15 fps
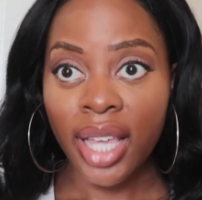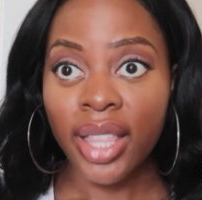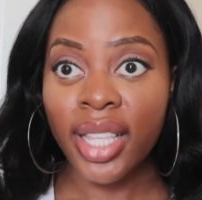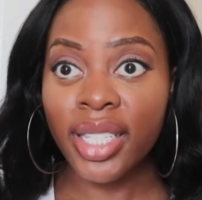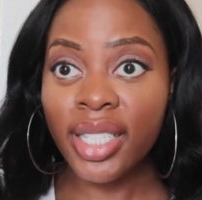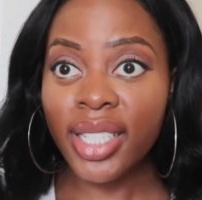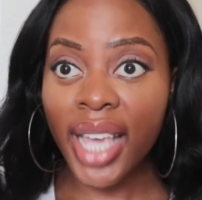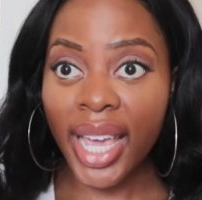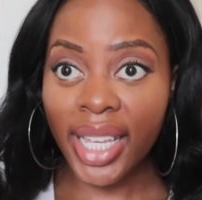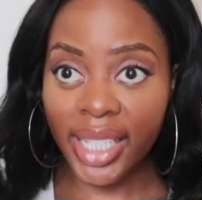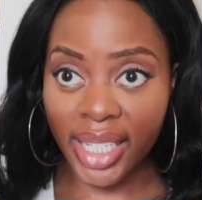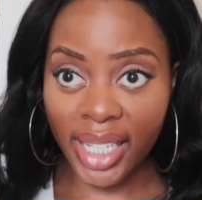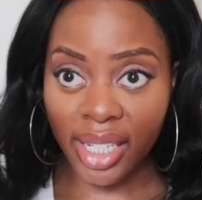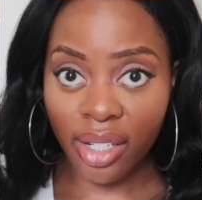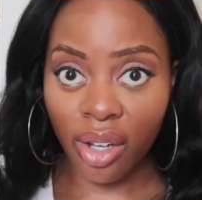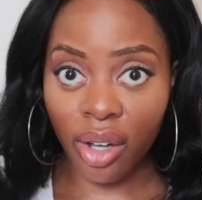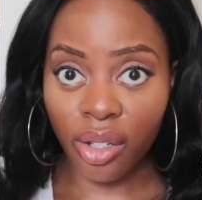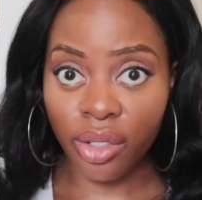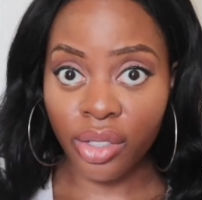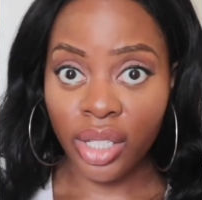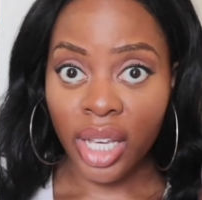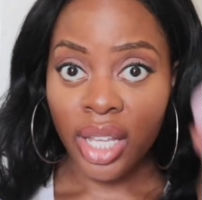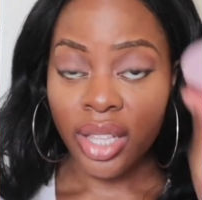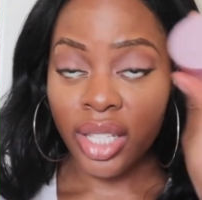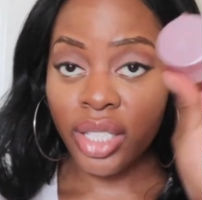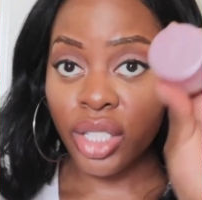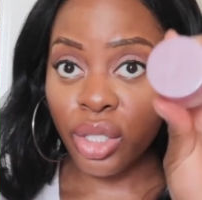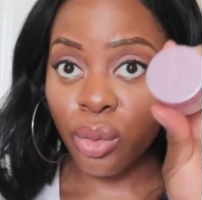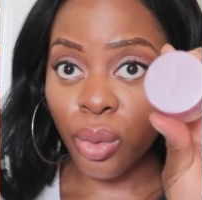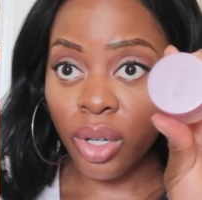This is $18. This
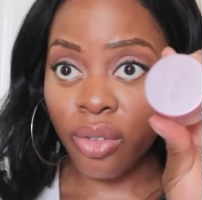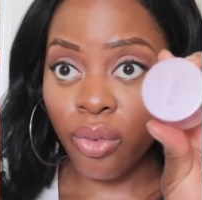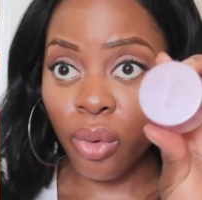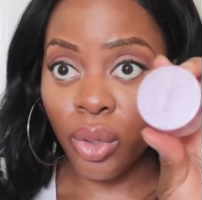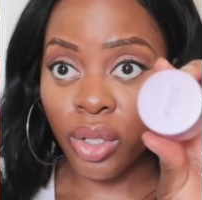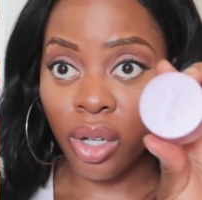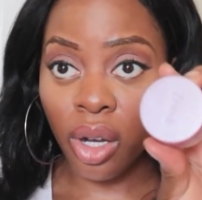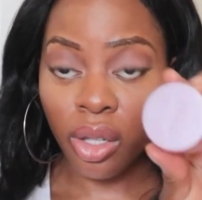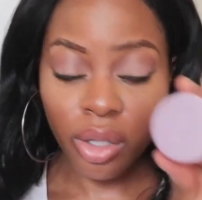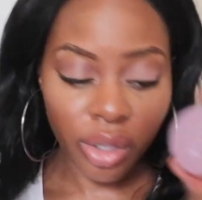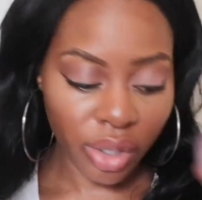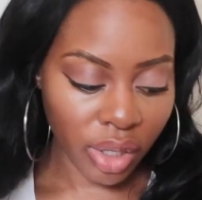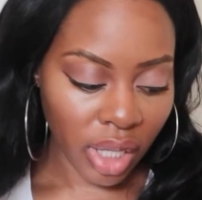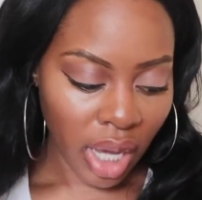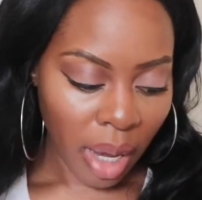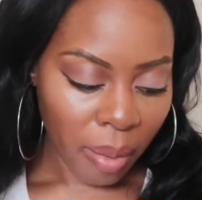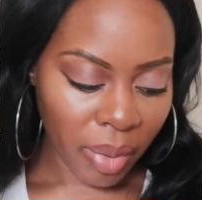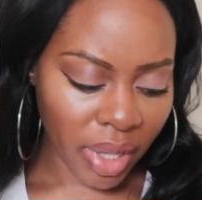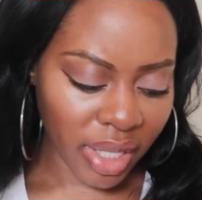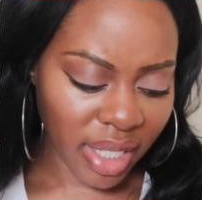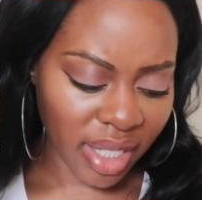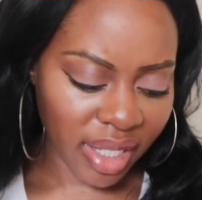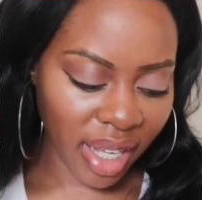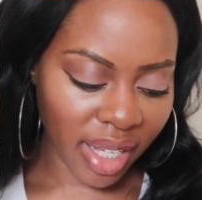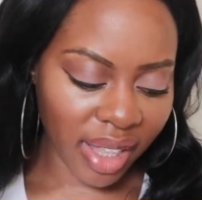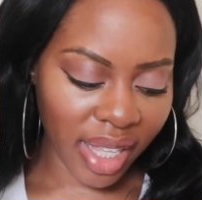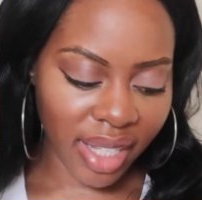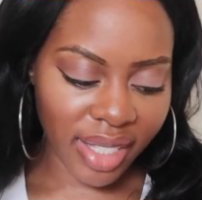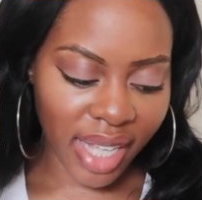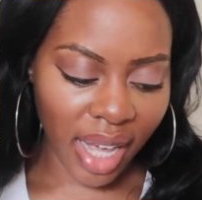is $24, but this has like
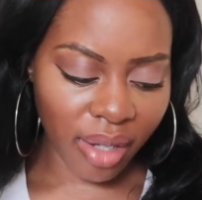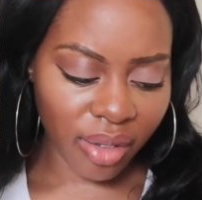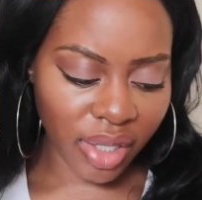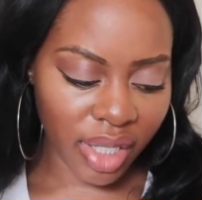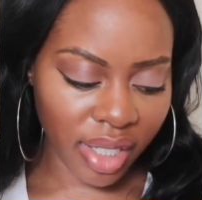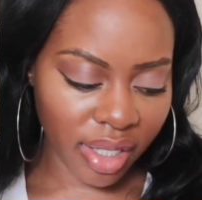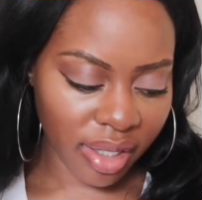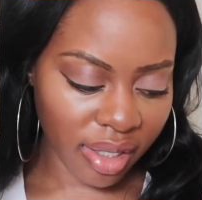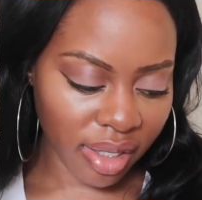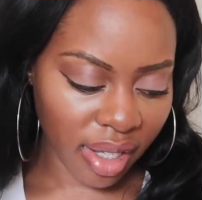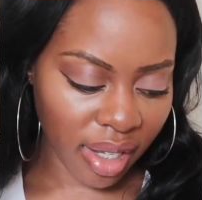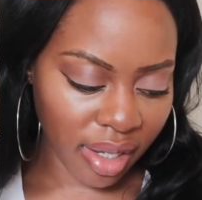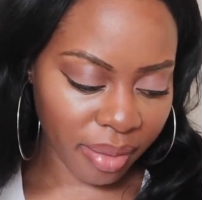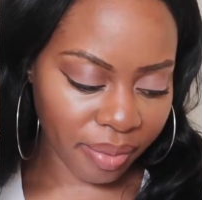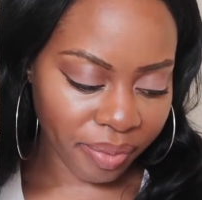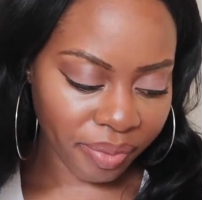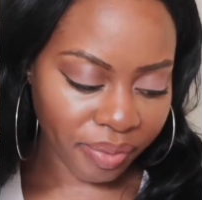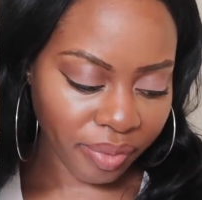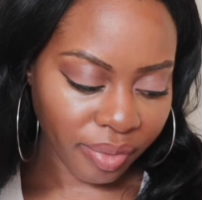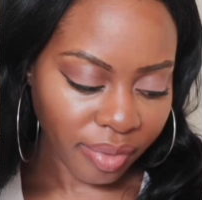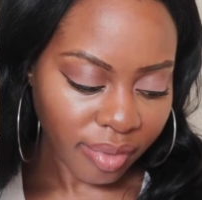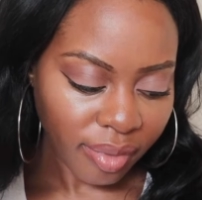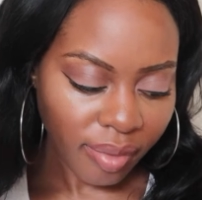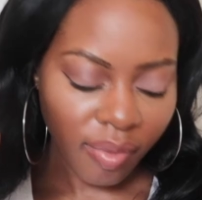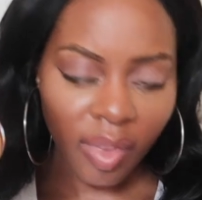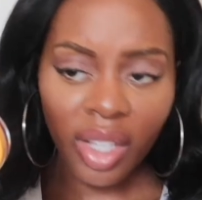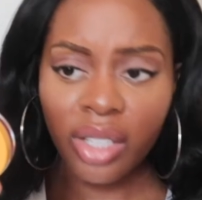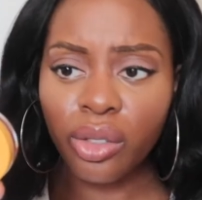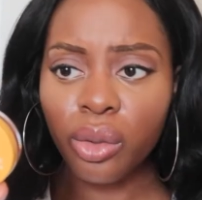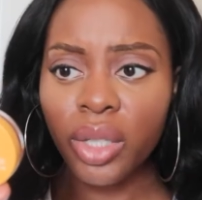less ounces.
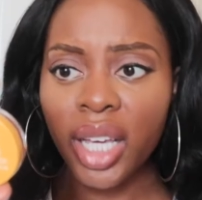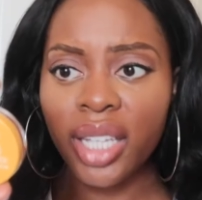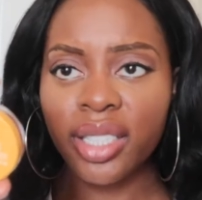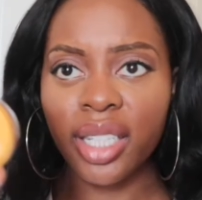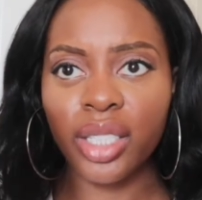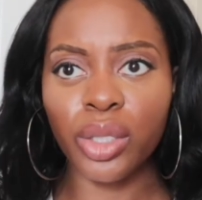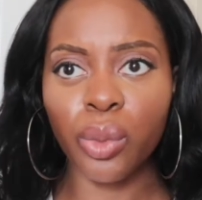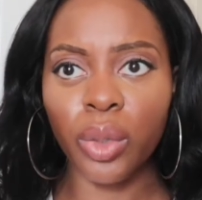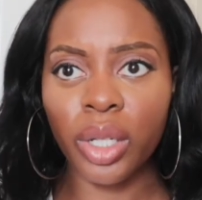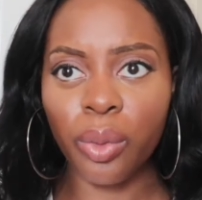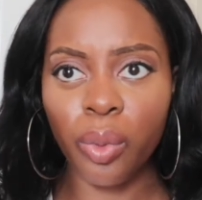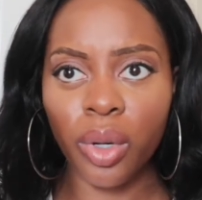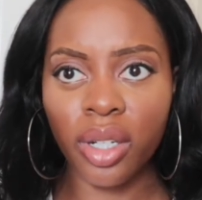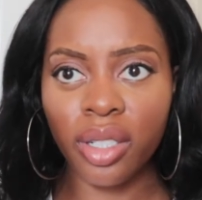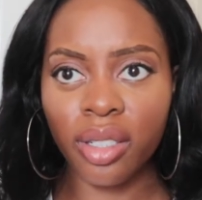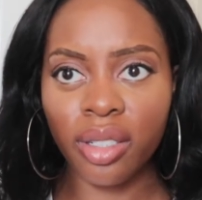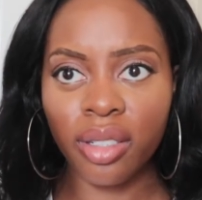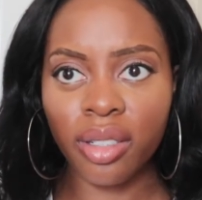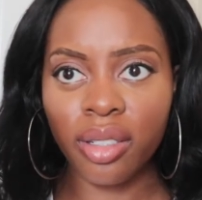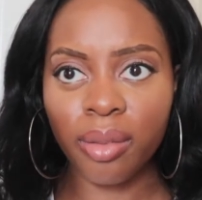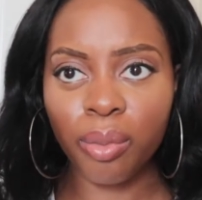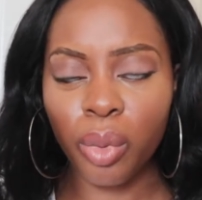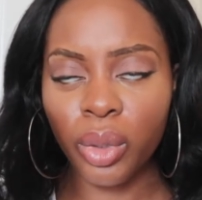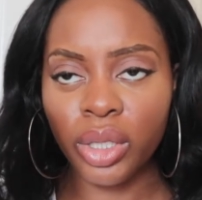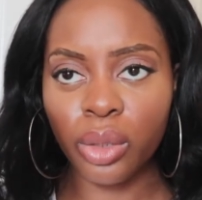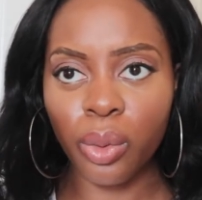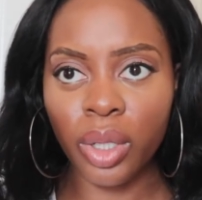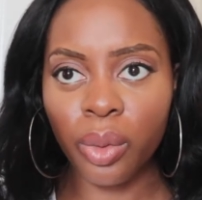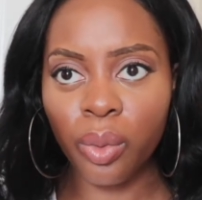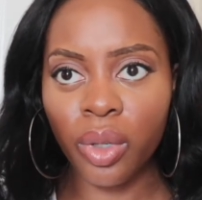It only has like
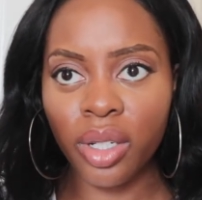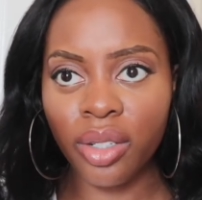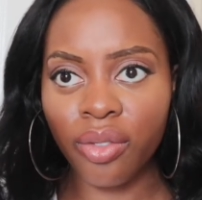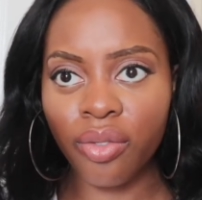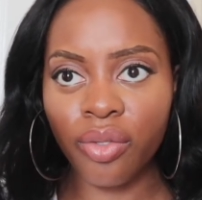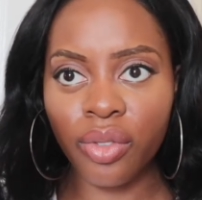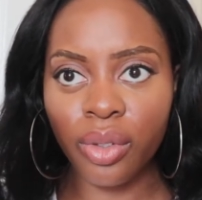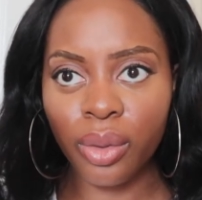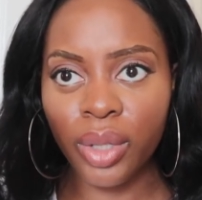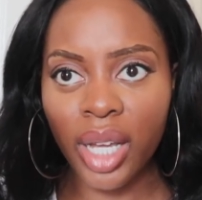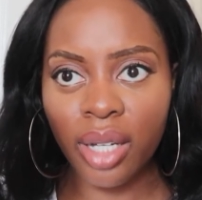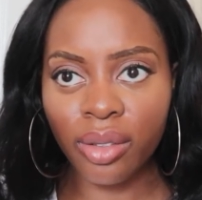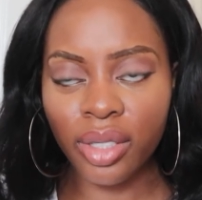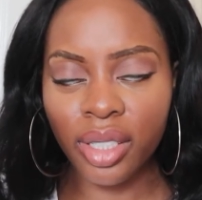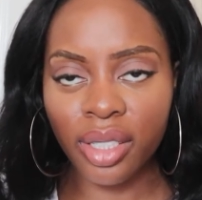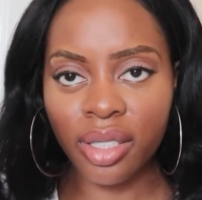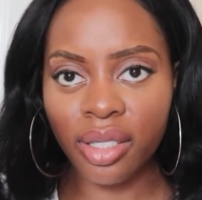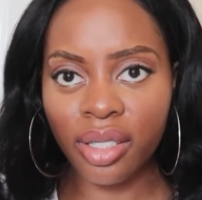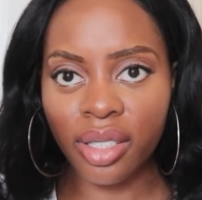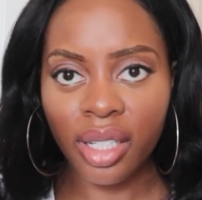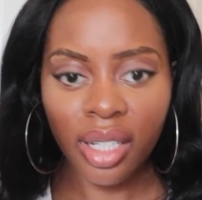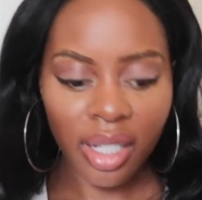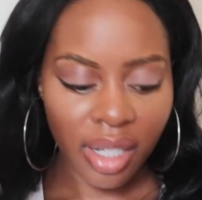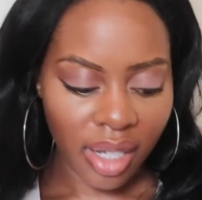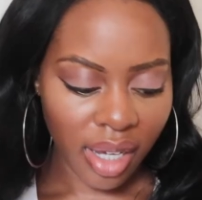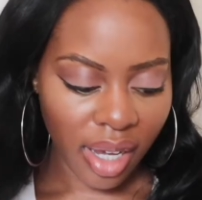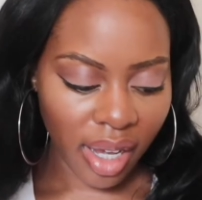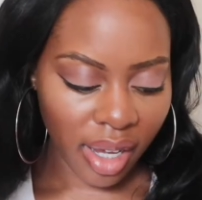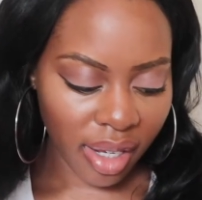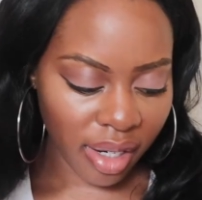21.21 fluid ounces
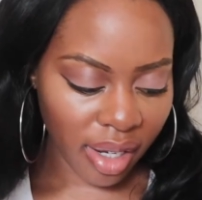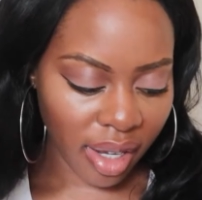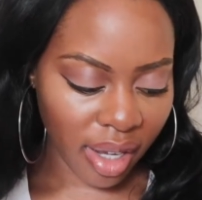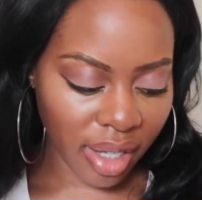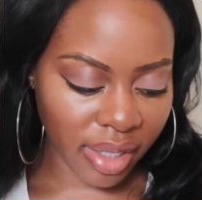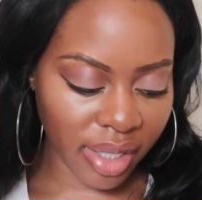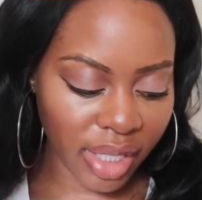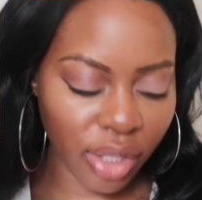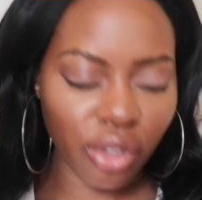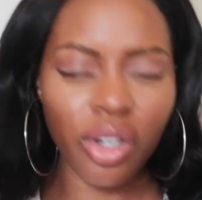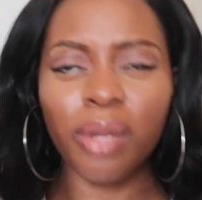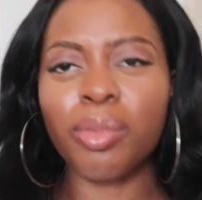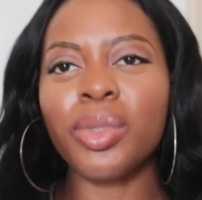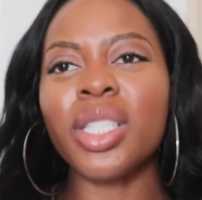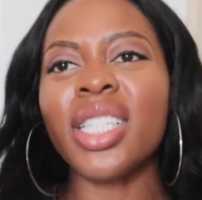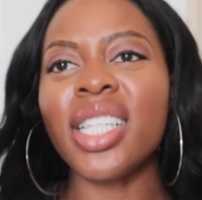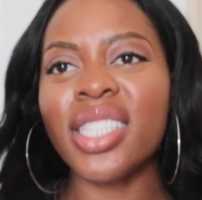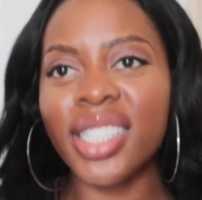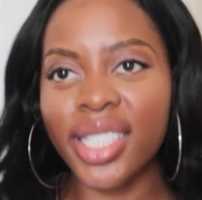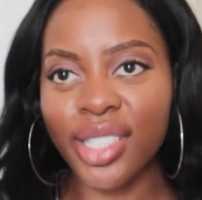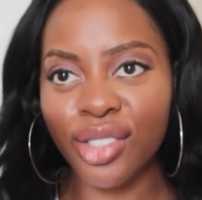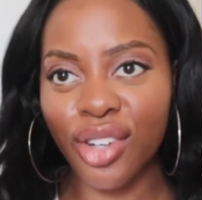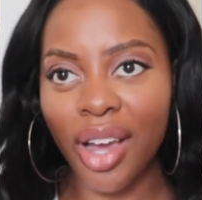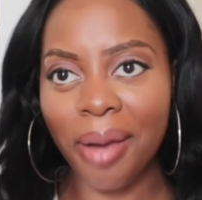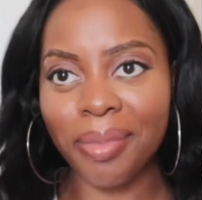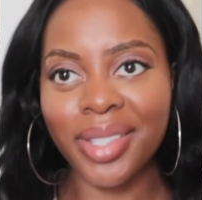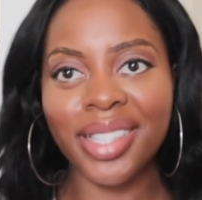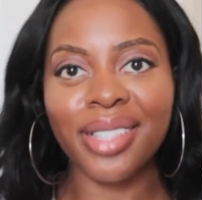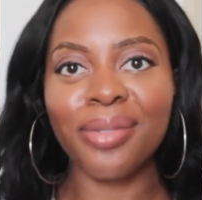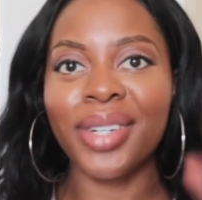and 6 grams. This has 6
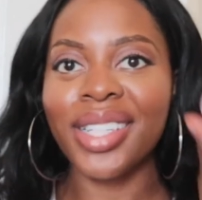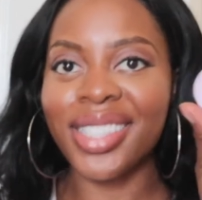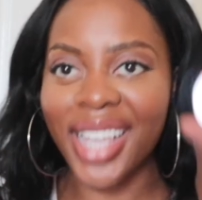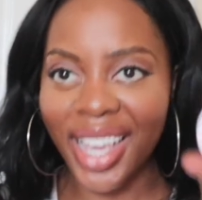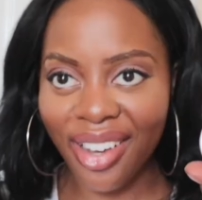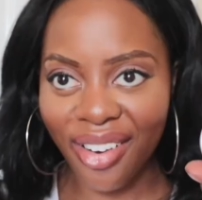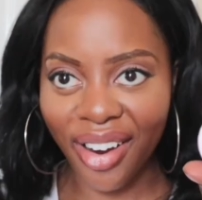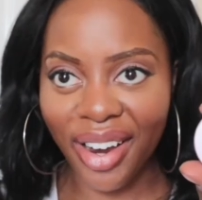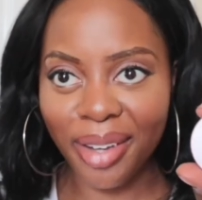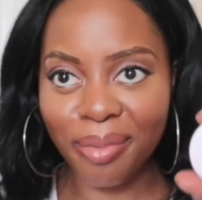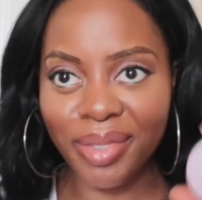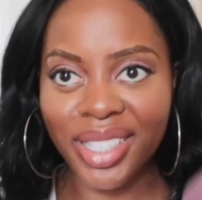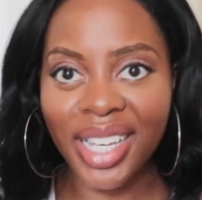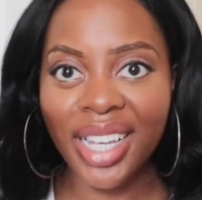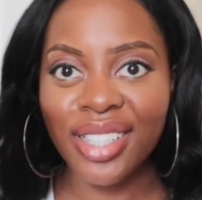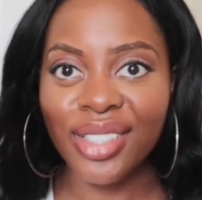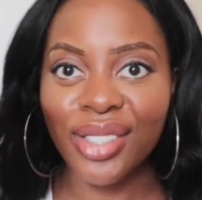grams, this one has 8 grams.